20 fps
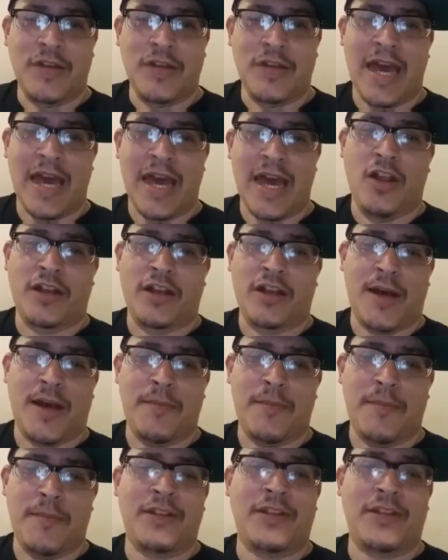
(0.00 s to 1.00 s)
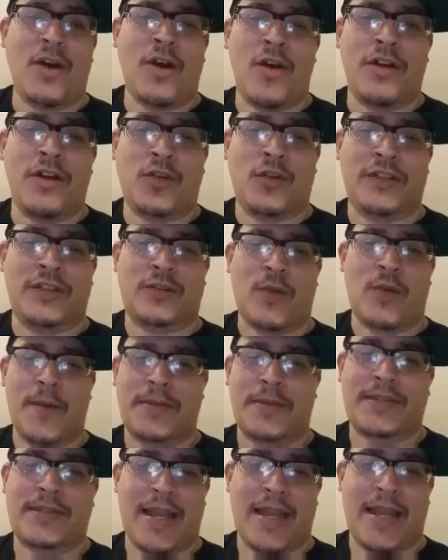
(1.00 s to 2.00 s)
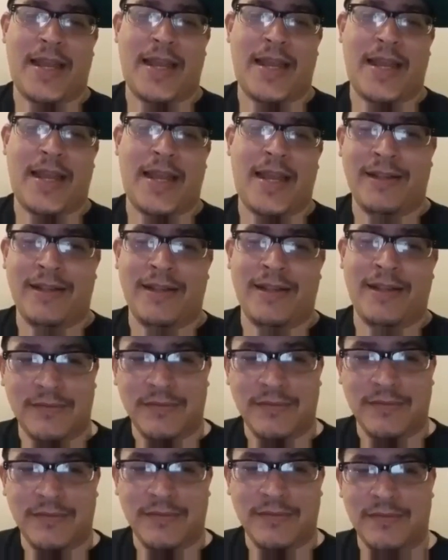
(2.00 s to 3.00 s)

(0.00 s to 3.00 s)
You gotta look up, go to his website, man.